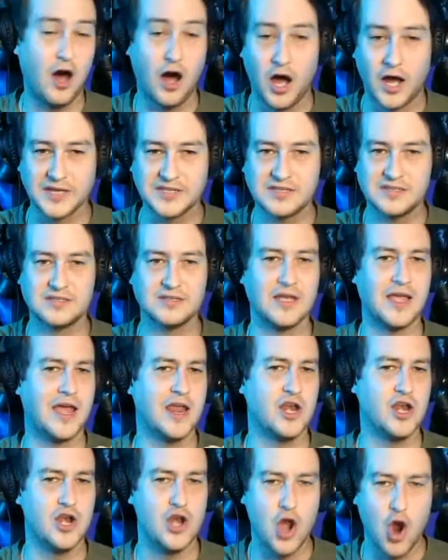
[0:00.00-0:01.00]
Us
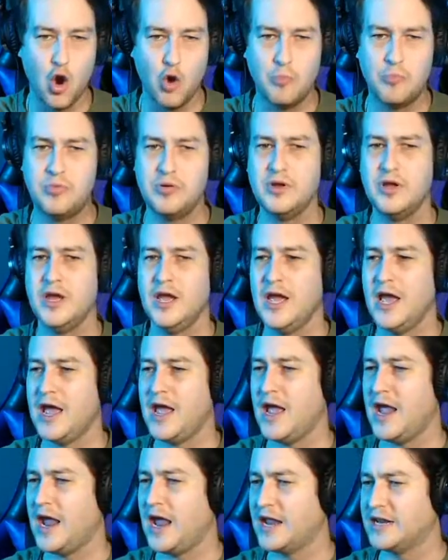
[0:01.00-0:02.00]
and Nope,
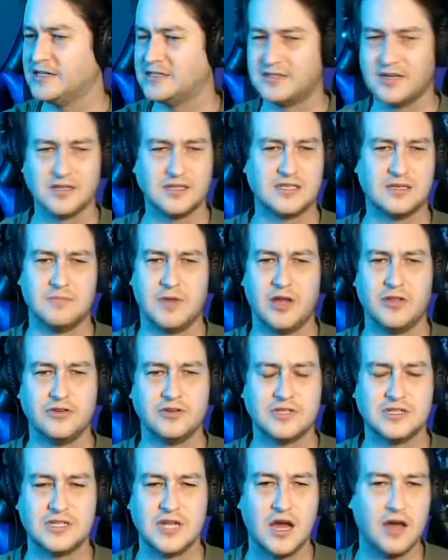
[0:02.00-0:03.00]
and he's done some
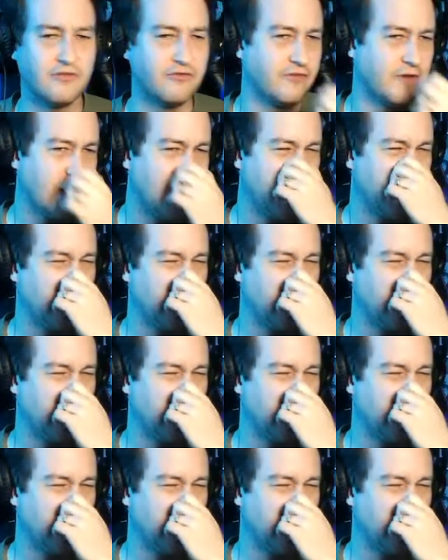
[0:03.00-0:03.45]
other stuff.